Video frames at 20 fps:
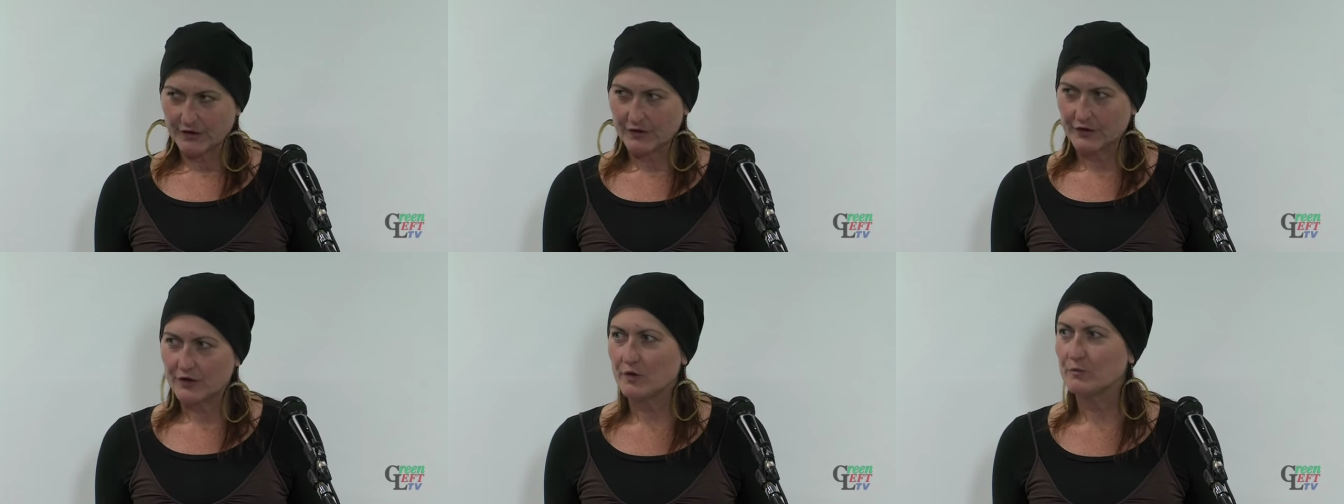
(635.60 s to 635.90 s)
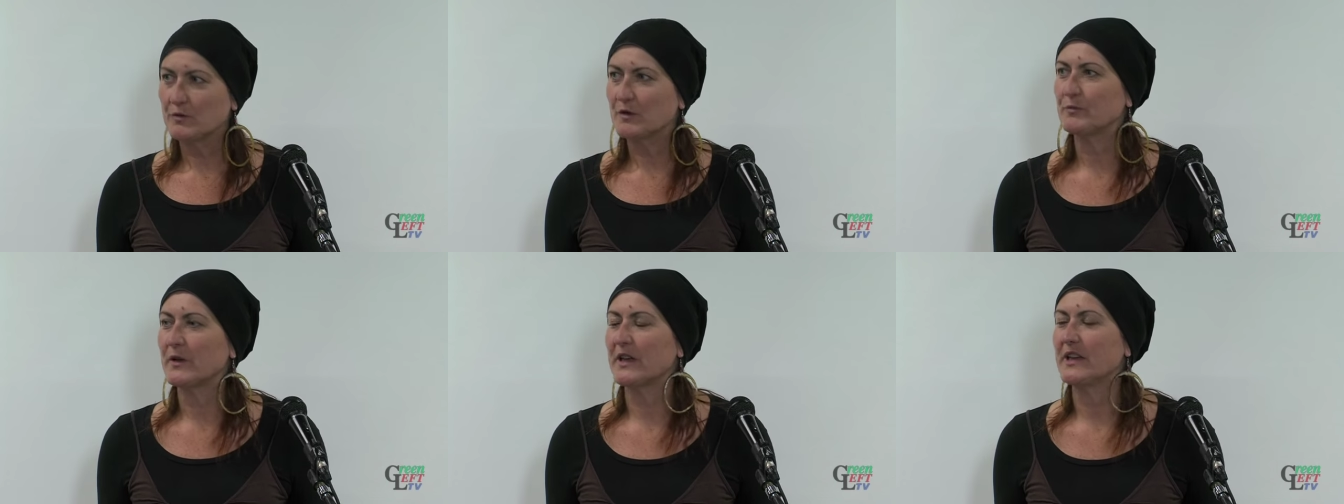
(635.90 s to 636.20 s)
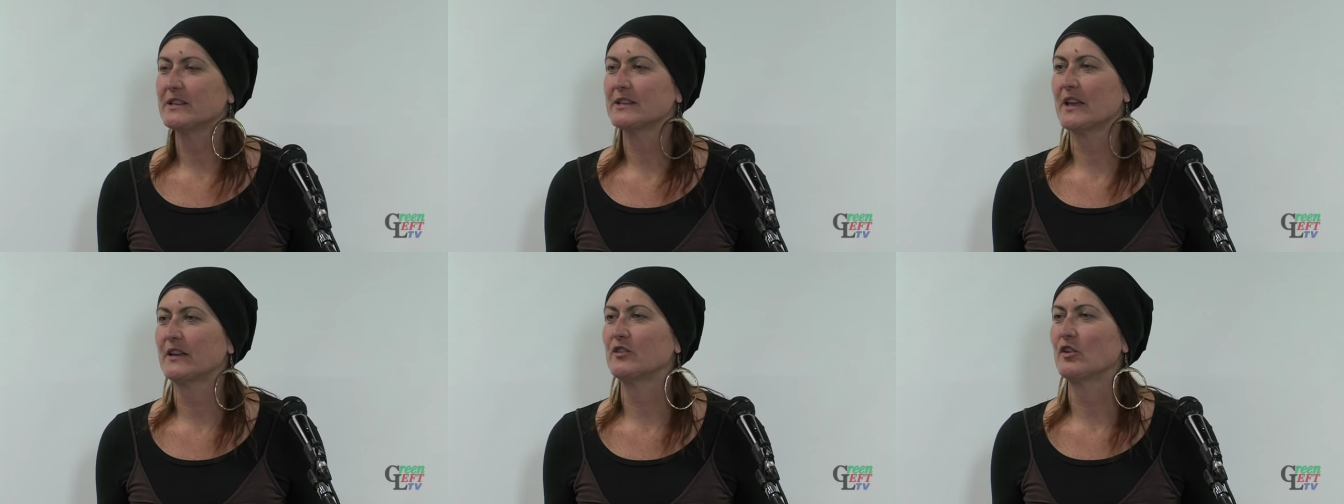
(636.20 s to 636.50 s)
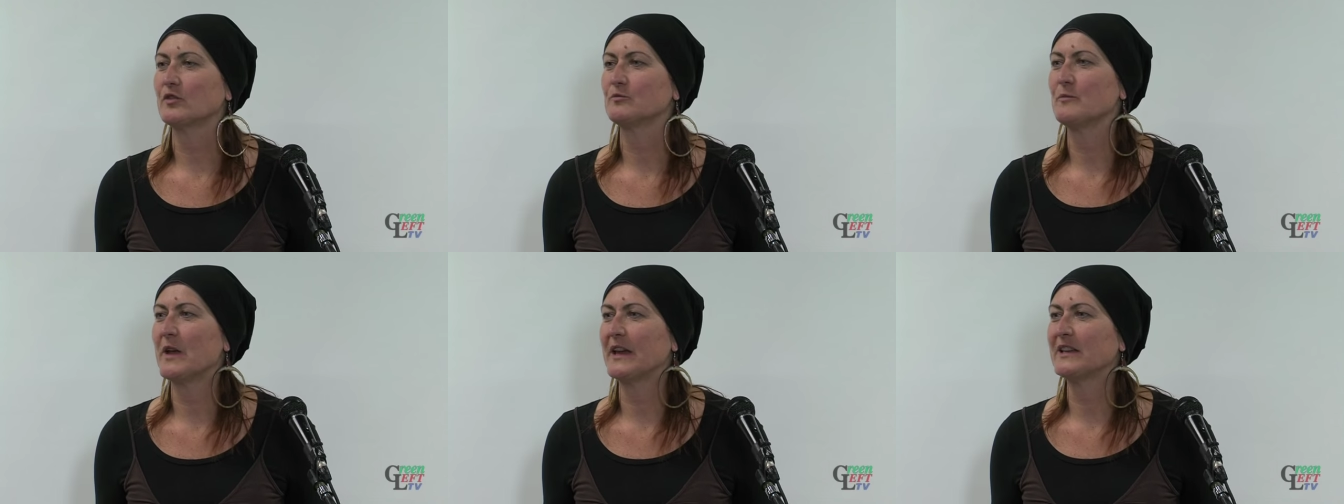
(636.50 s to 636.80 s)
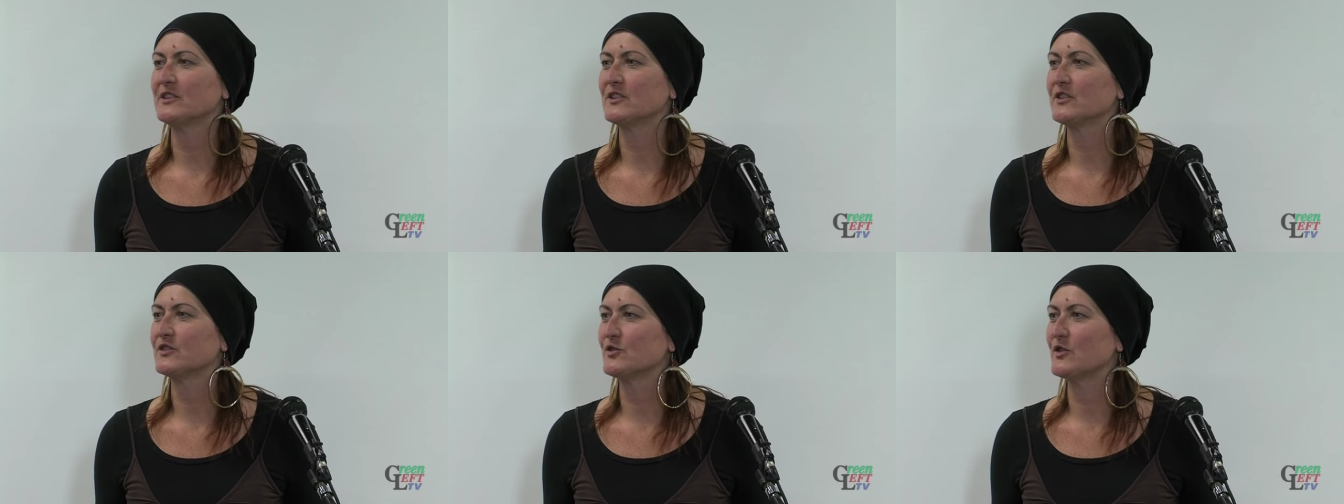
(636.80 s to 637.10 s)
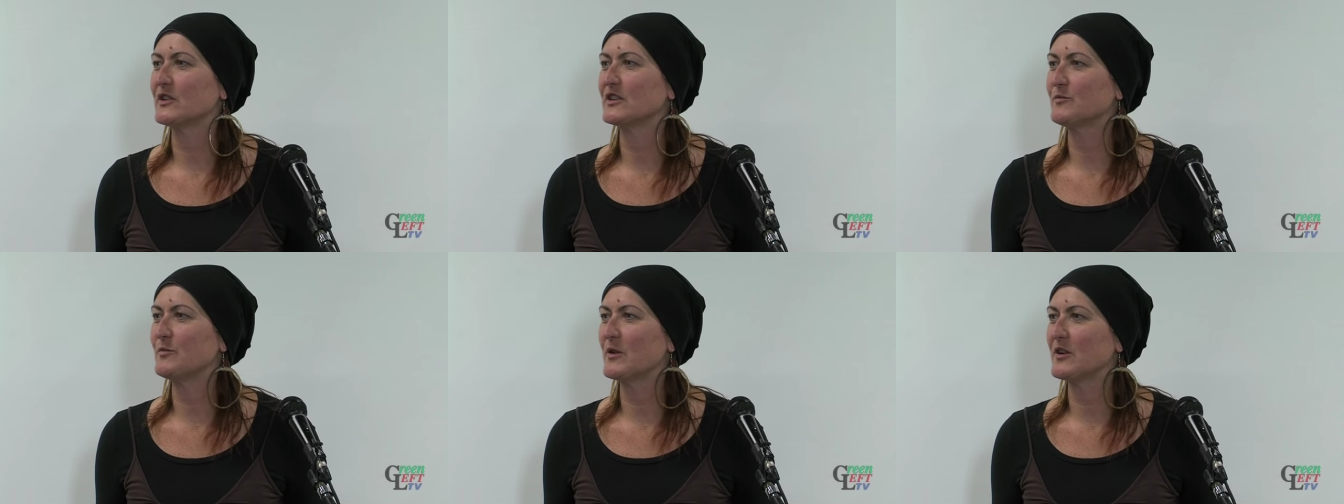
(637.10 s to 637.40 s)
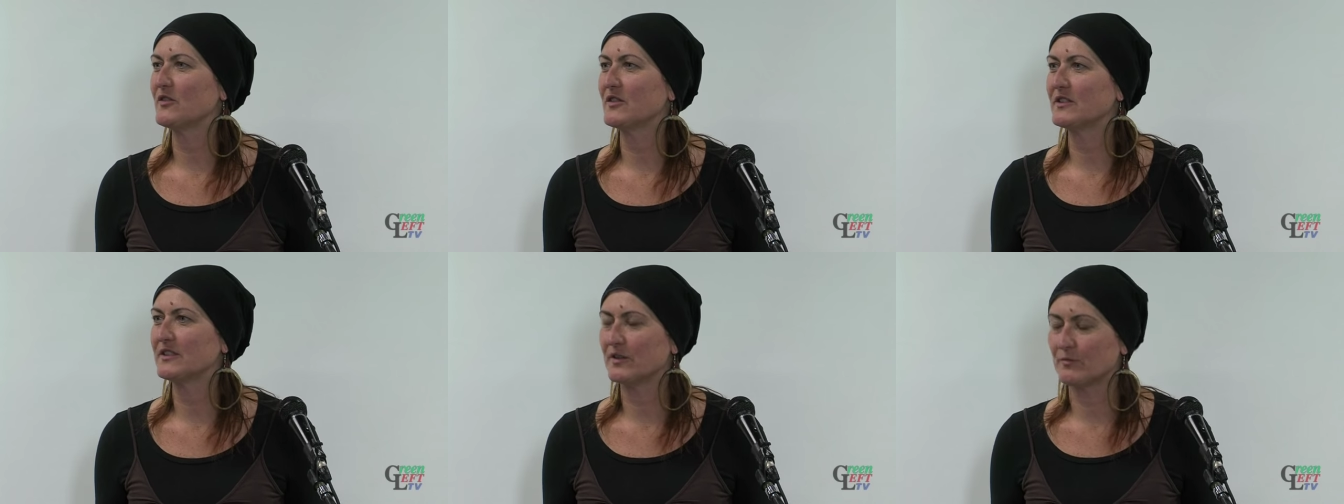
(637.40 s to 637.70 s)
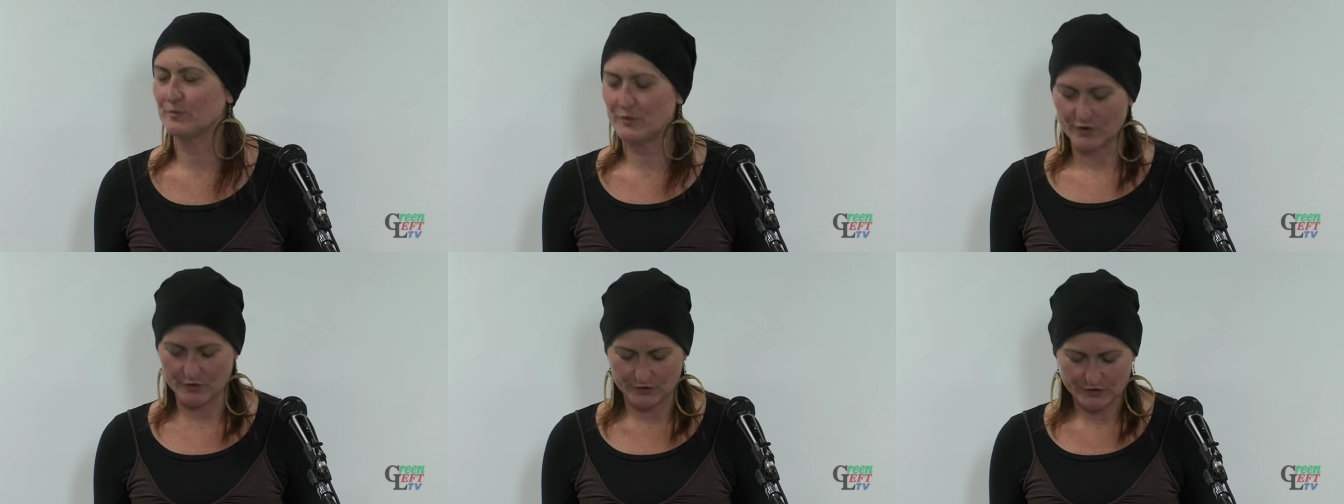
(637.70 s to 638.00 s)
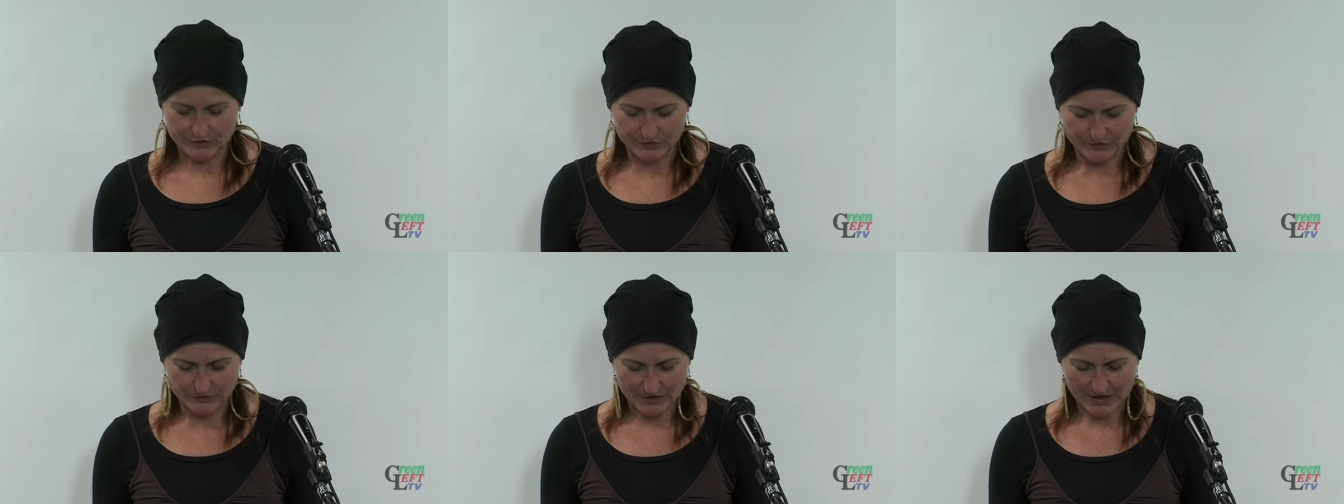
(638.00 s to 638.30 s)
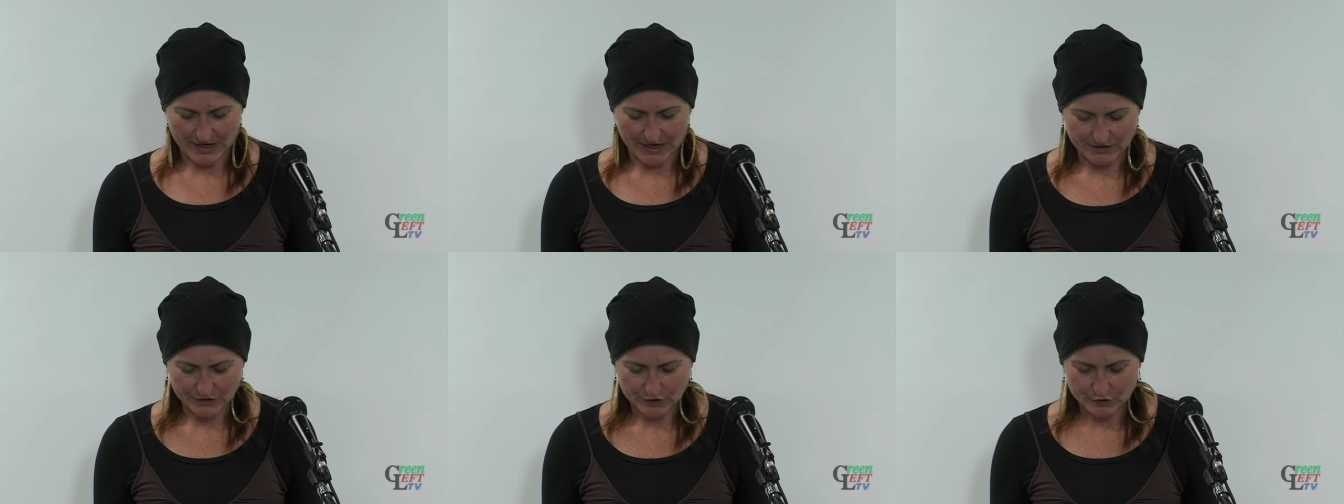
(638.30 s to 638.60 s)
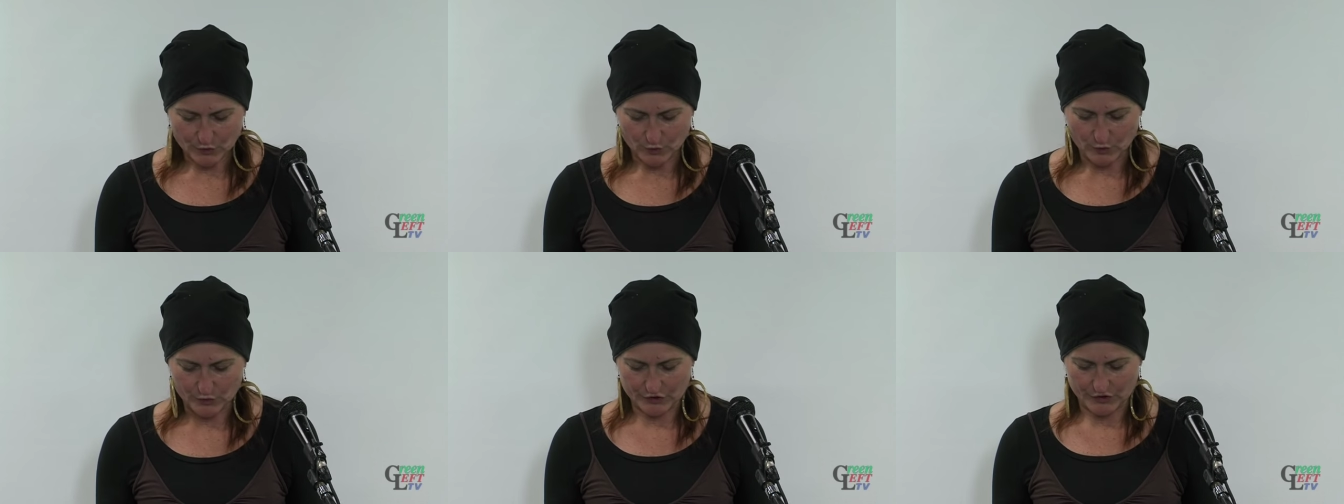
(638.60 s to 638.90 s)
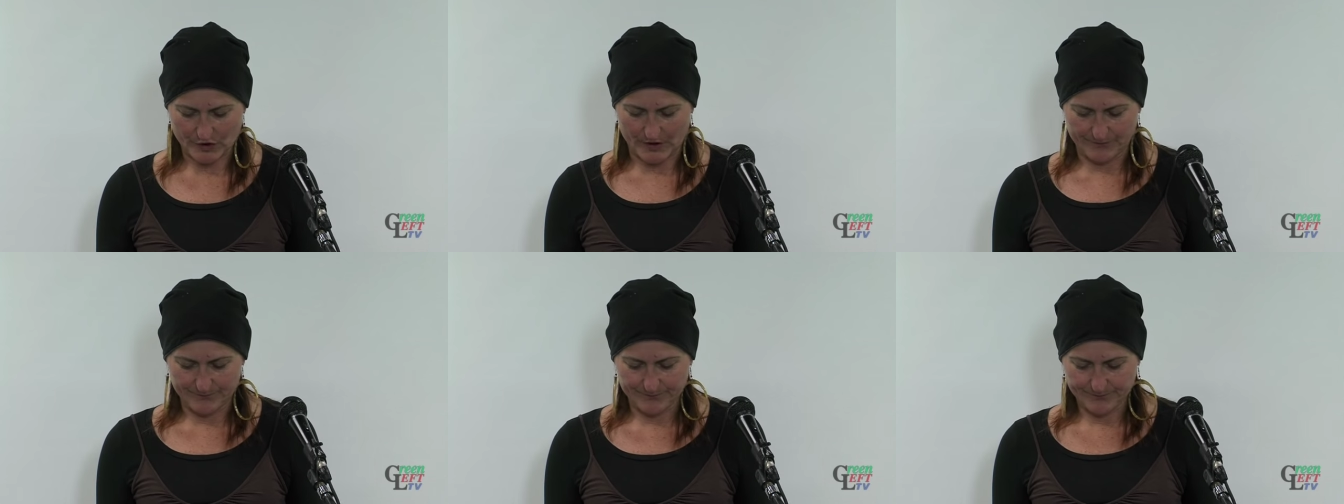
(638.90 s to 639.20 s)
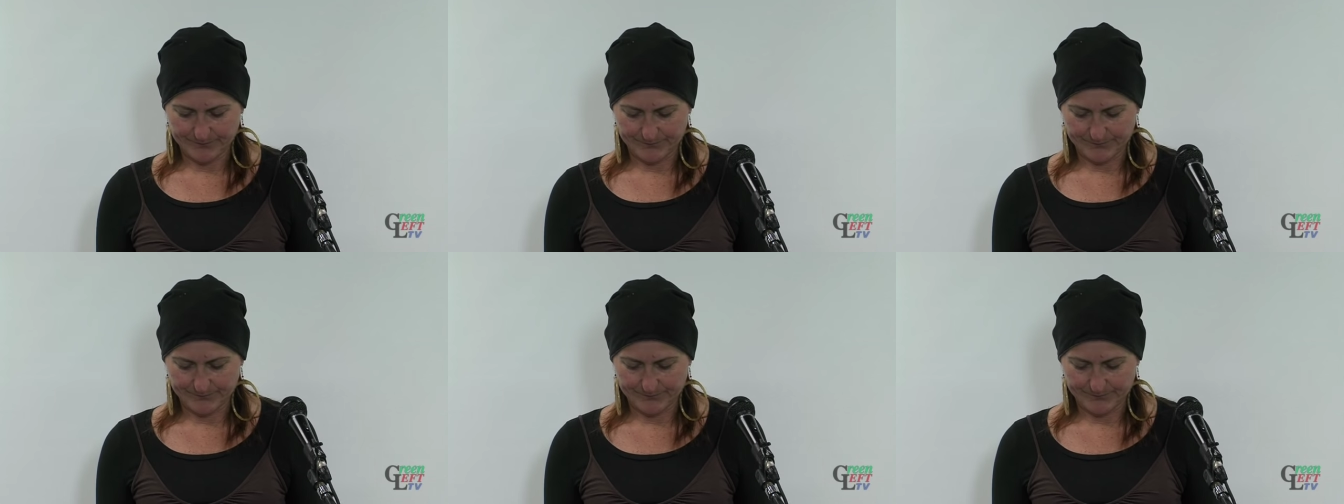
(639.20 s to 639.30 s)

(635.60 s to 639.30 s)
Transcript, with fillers: Human beings are not meant to experience abuse and torture.